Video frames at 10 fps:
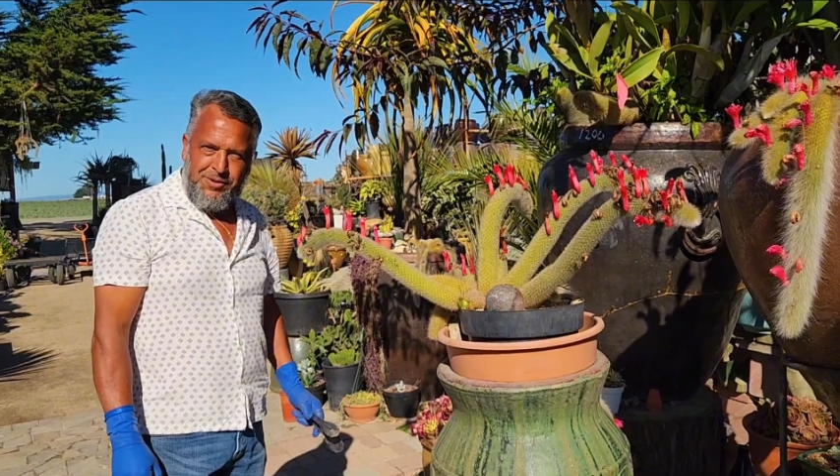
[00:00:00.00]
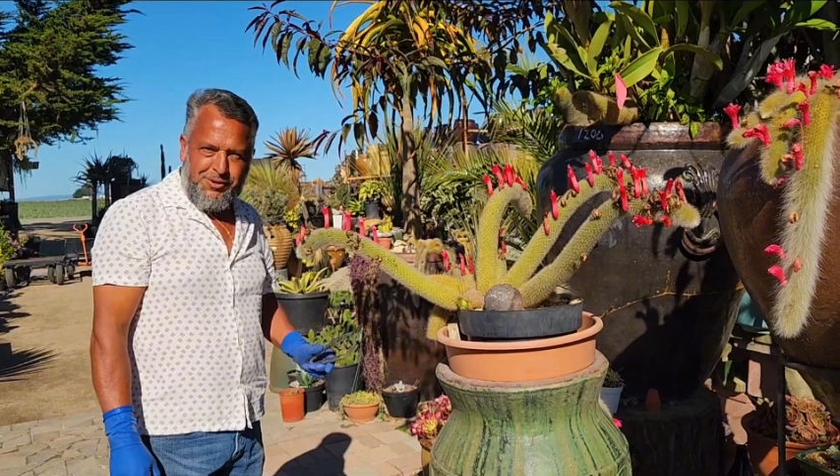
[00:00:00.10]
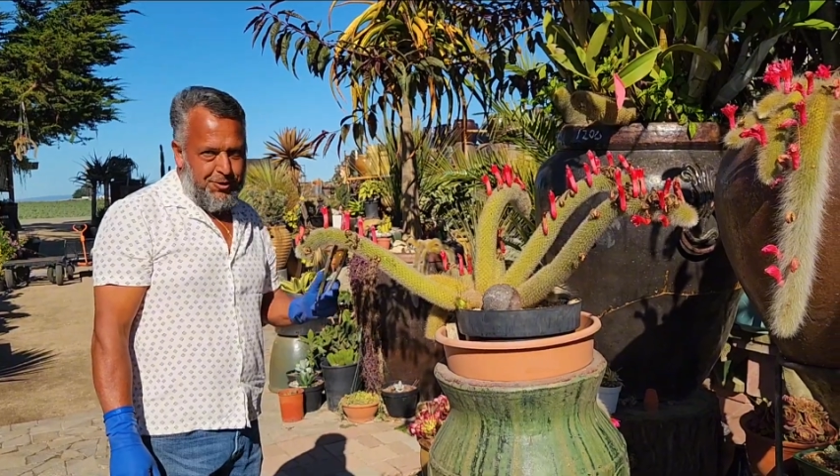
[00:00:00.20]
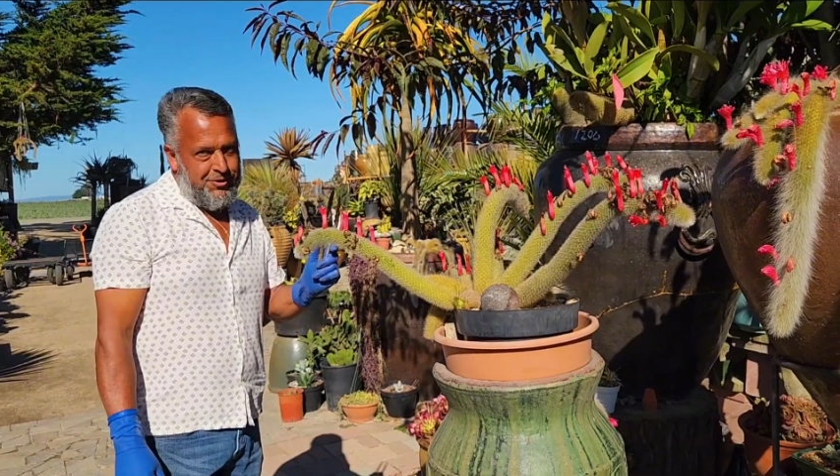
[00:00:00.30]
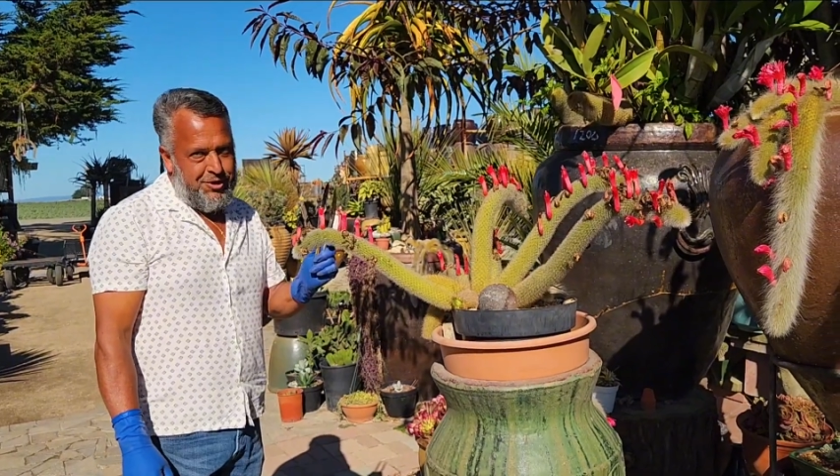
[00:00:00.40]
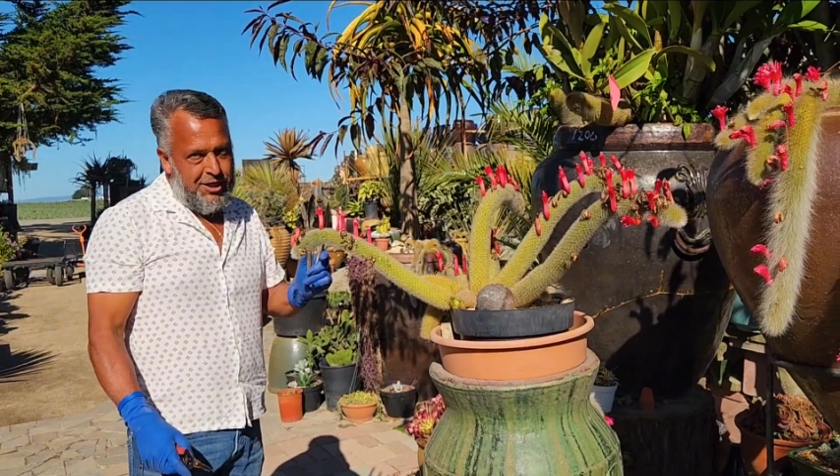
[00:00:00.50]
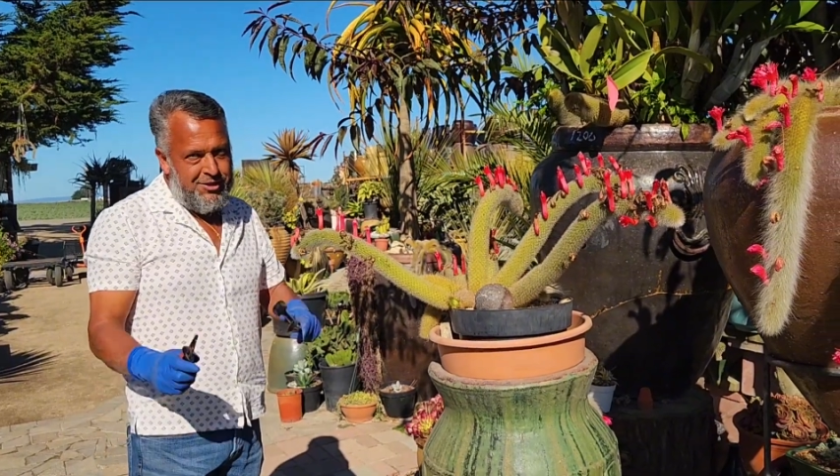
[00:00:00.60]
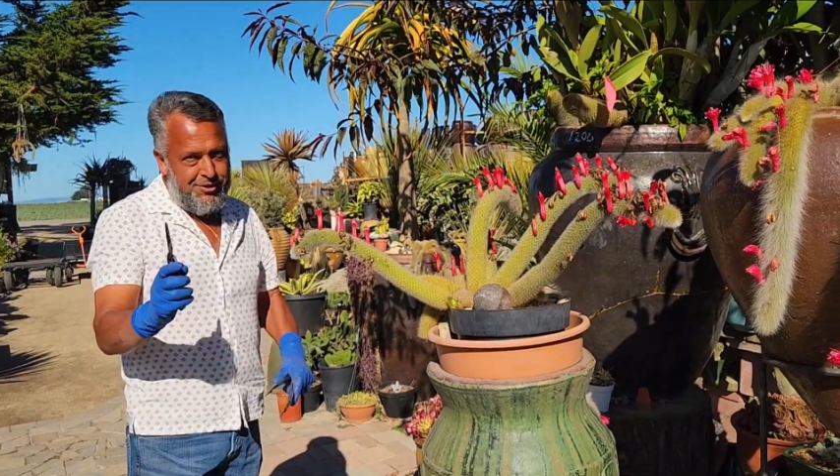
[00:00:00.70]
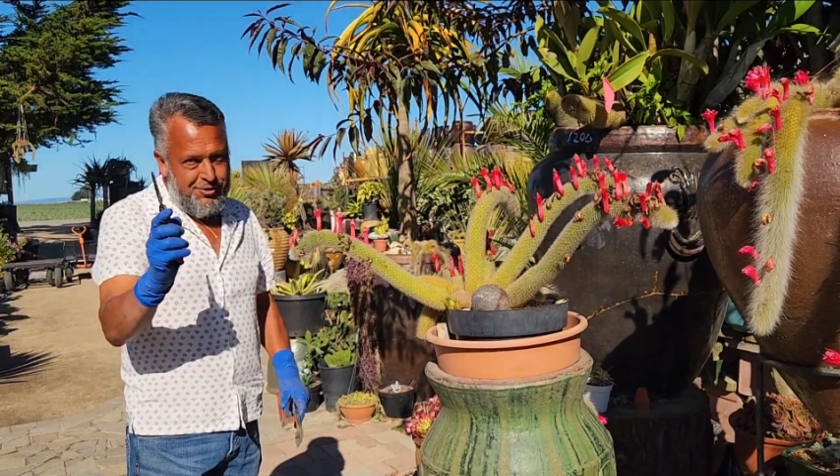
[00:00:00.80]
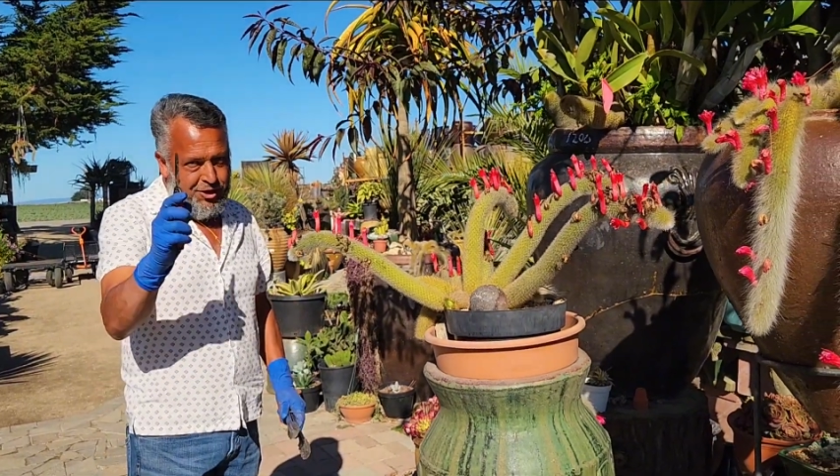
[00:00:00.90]
So it's
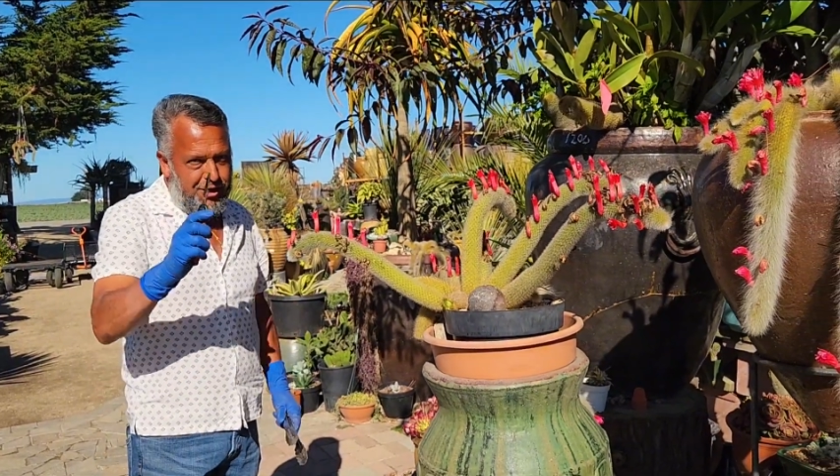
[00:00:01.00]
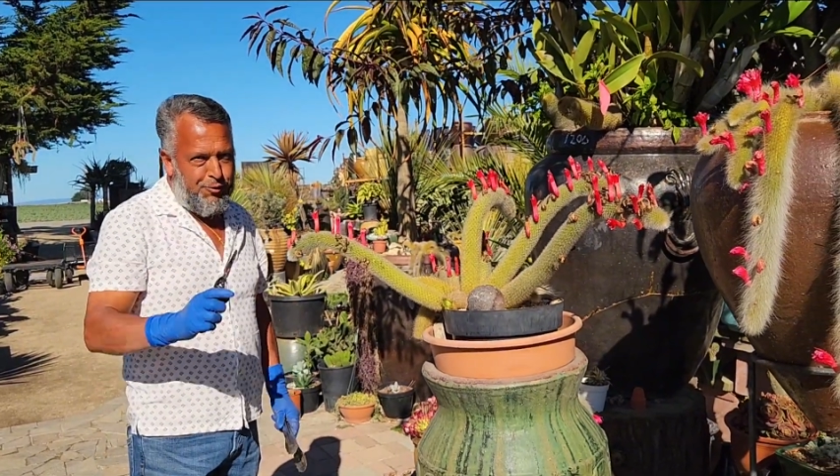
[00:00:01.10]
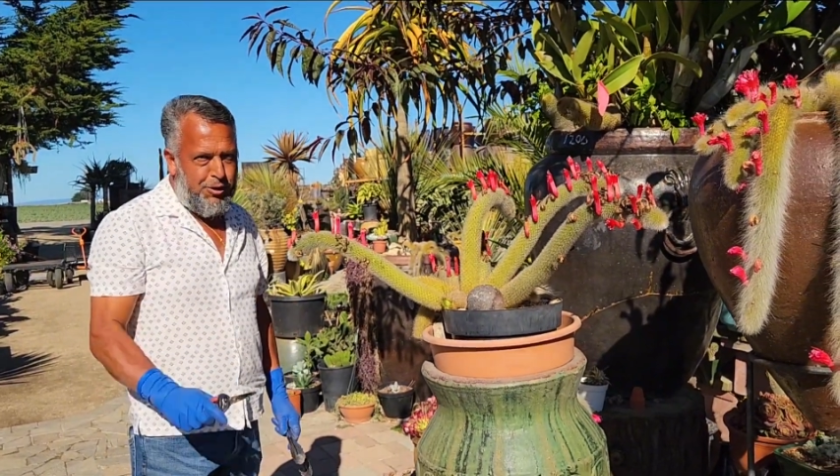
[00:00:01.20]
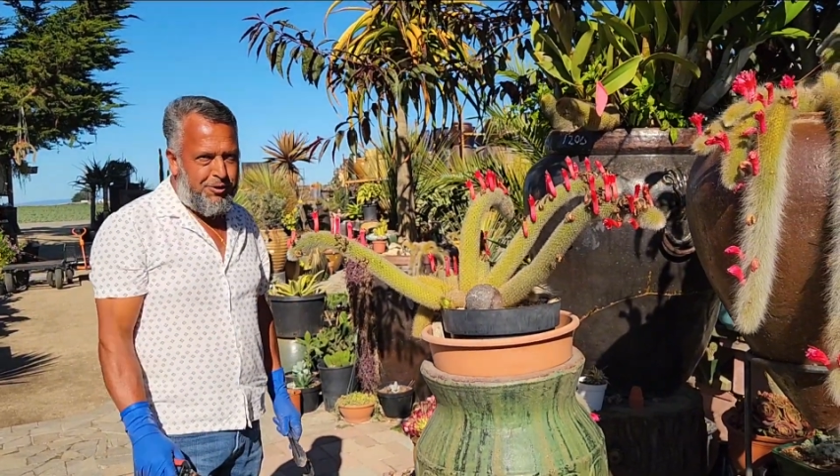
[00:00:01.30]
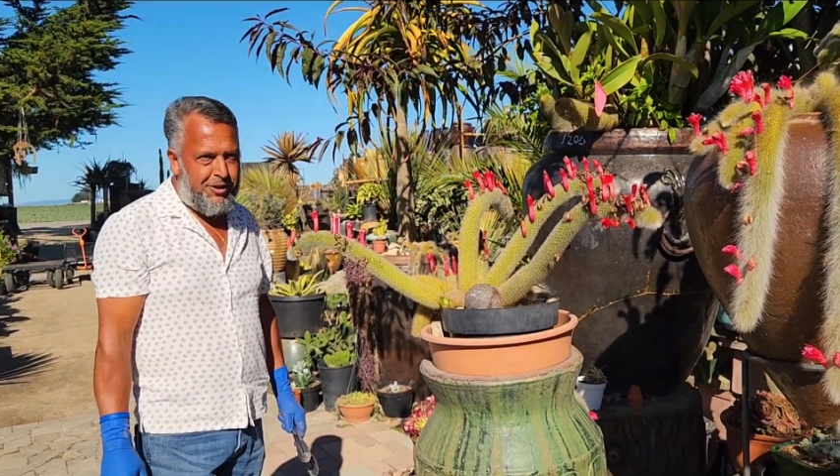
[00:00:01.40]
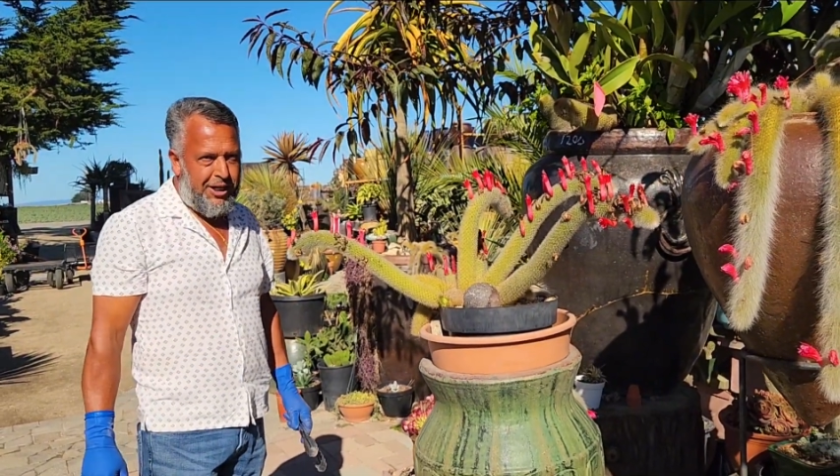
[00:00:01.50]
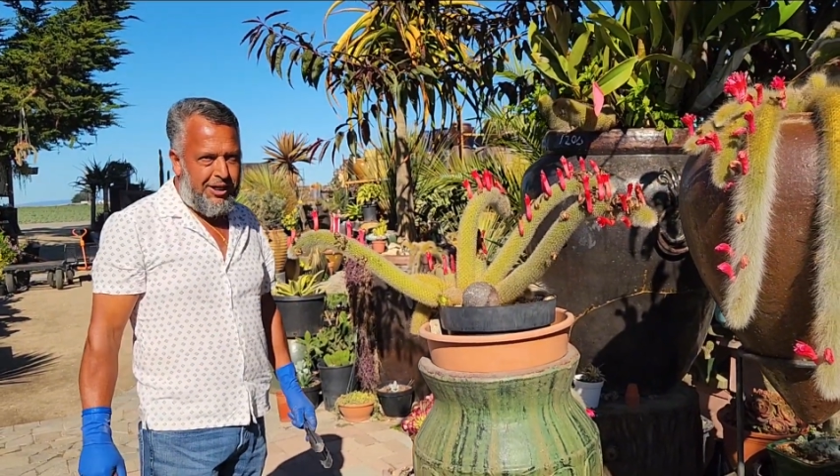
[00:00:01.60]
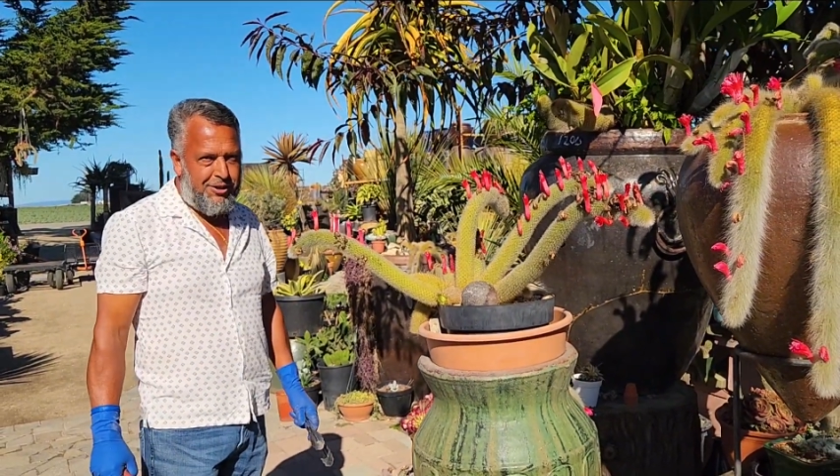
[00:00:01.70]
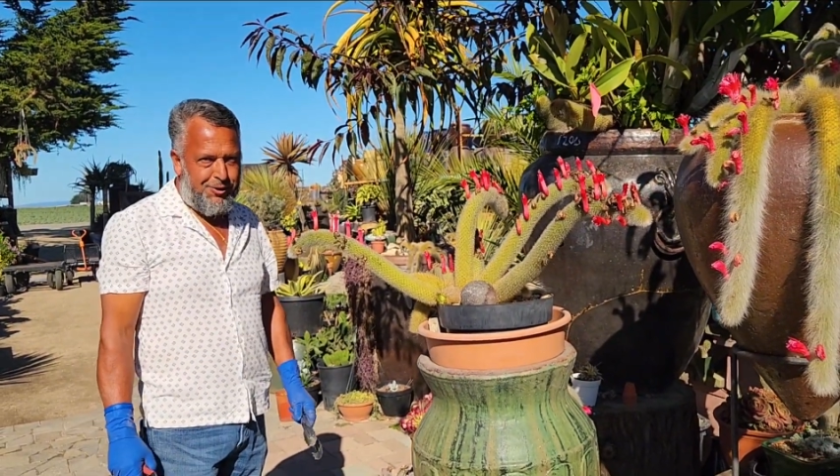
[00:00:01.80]
just sharing with you, Kelly,